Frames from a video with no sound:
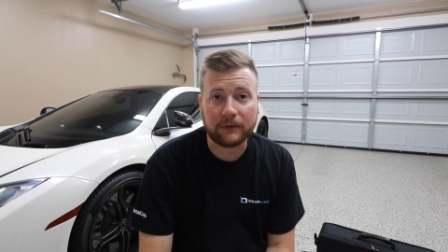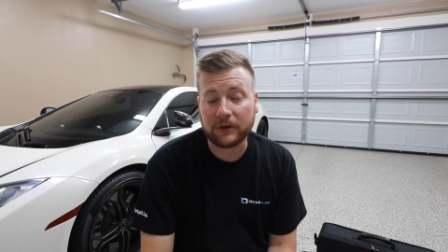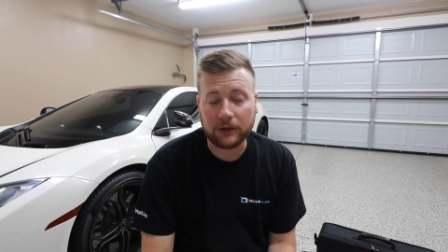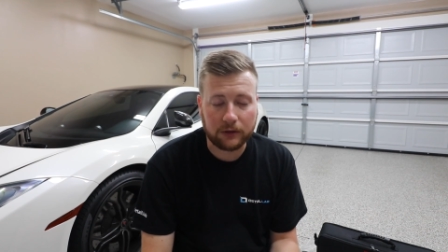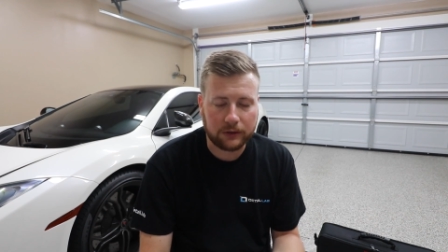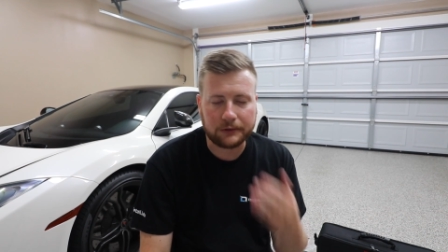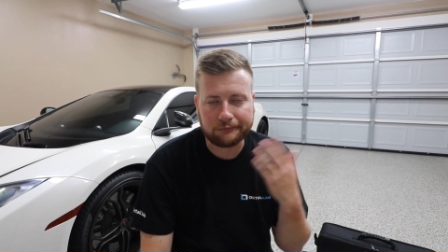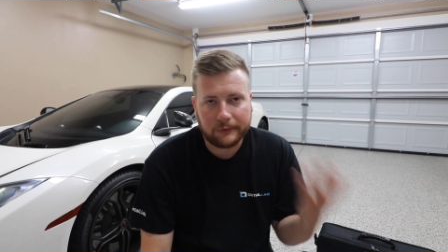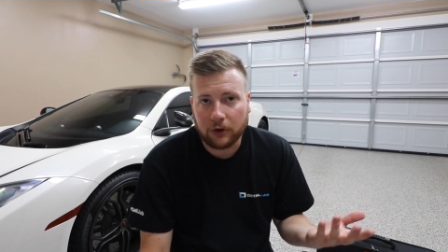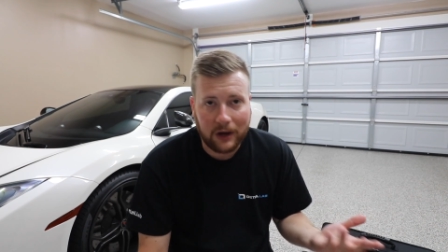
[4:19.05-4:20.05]
I mean,
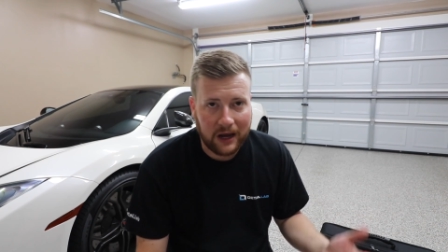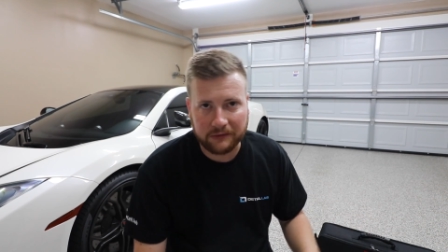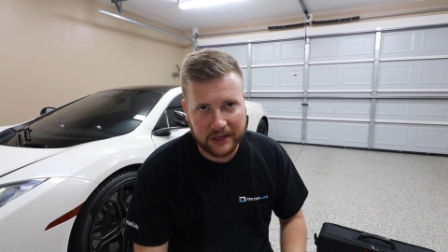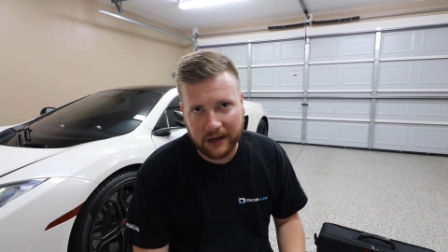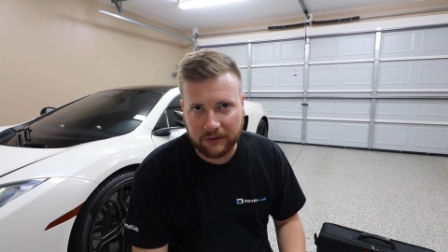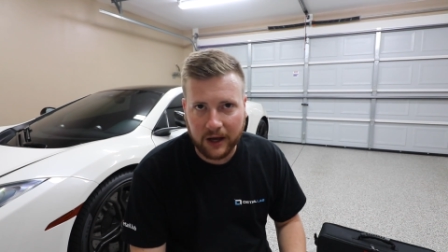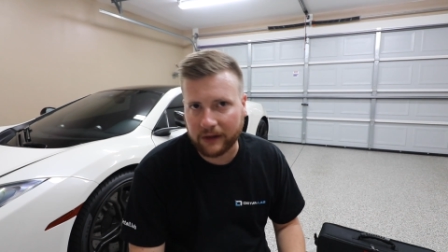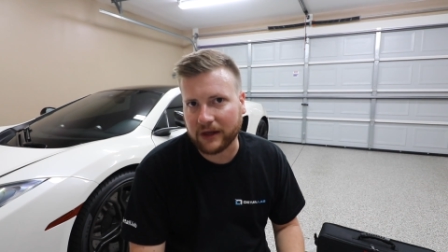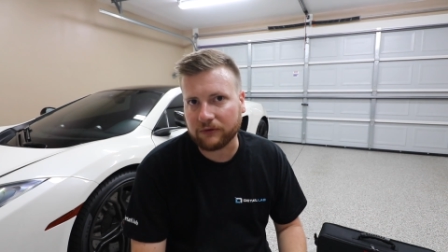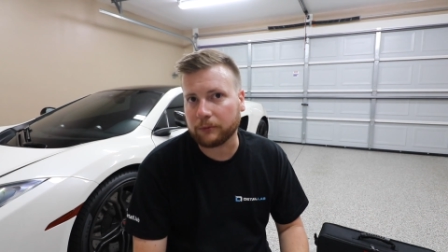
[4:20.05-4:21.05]
you don't have to have a high
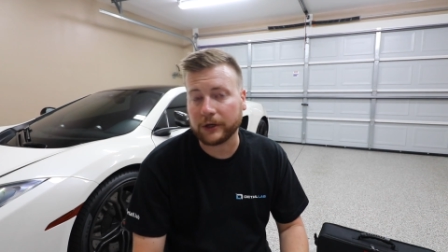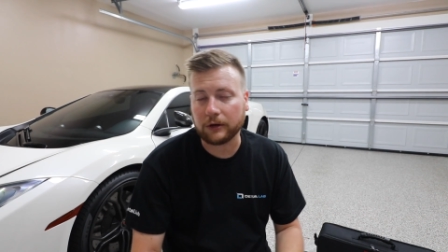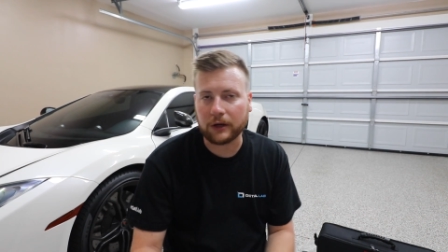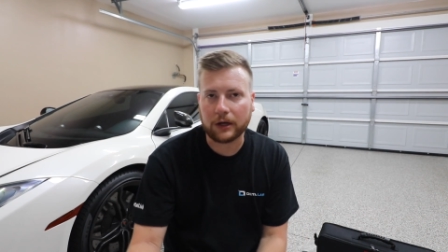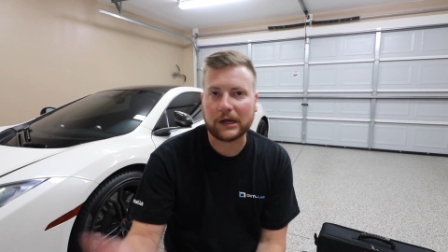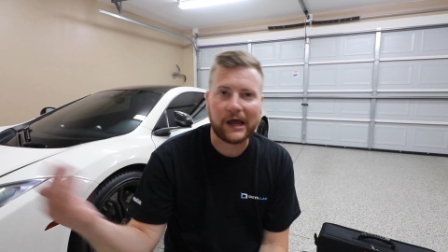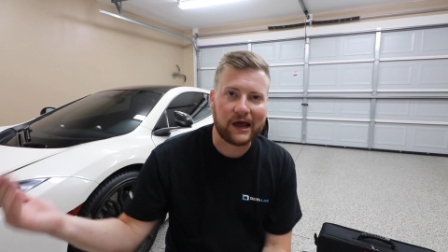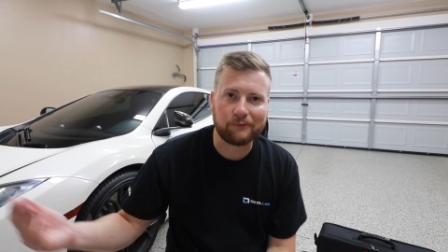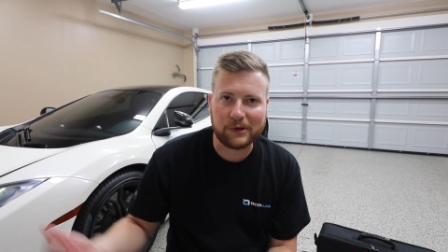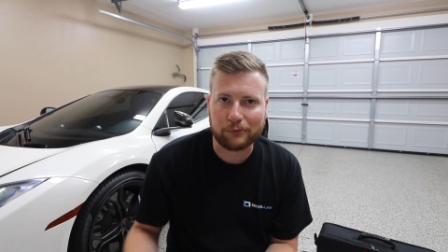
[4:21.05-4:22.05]
level, but you're not gonna
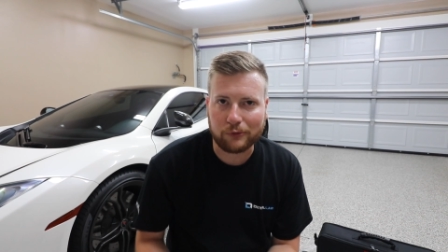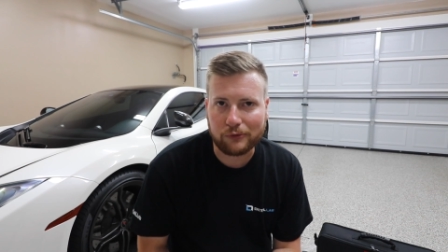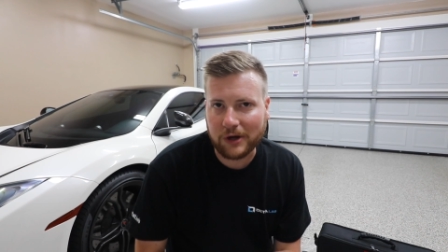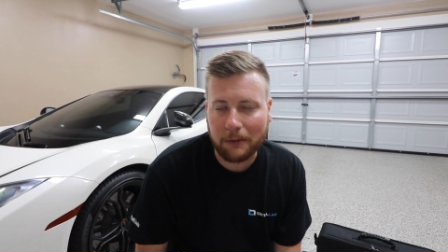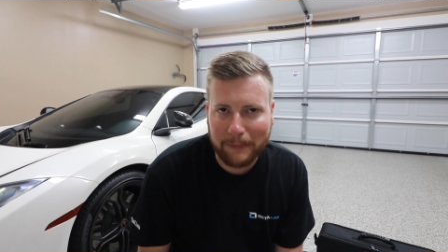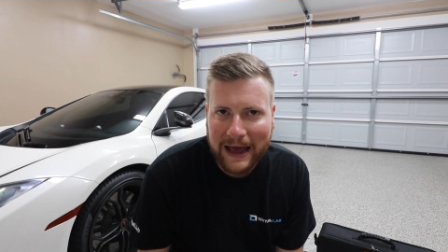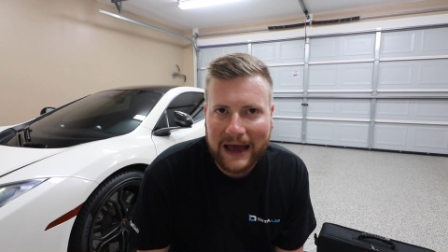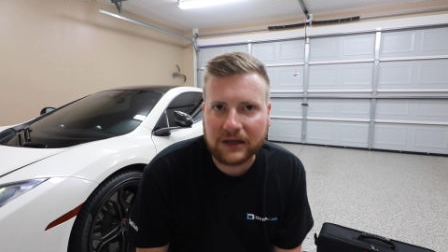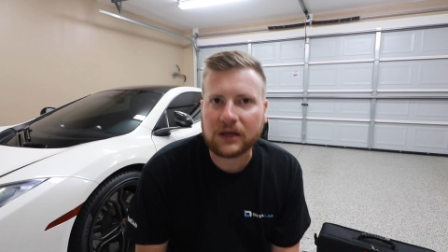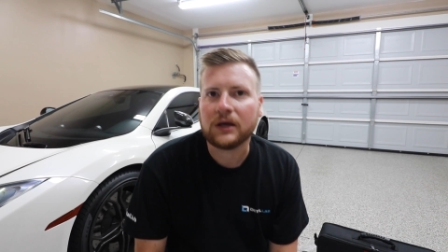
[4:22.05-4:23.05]
have people who come
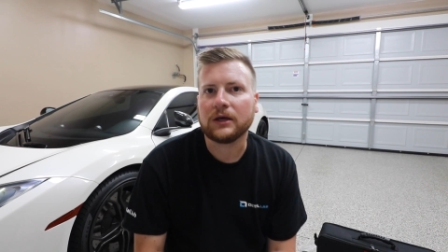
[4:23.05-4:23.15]
back.